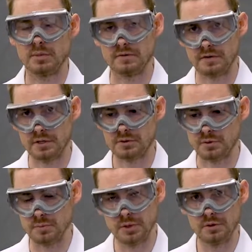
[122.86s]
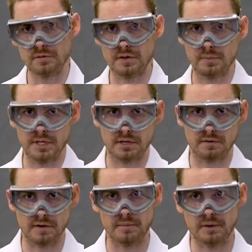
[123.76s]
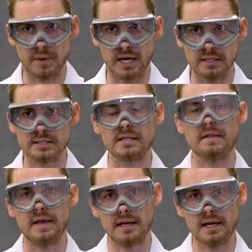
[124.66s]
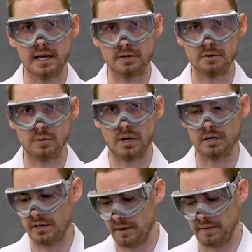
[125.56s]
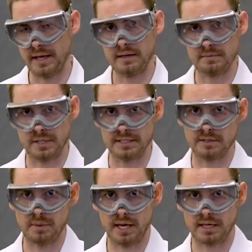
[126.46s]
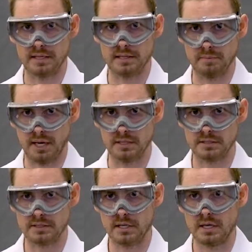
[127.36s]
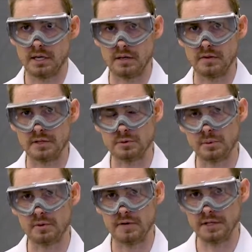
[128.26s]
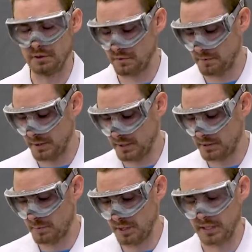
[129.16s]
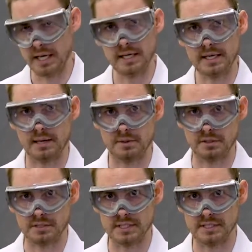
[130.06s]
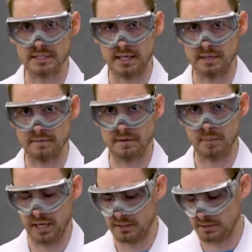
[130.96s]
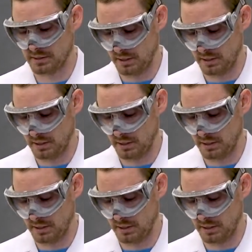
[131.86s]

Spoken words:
But first remove the beaker from the balance, then add your water, and then place it back in the balance. This will prevent you from spilling any chemicals inside of the balance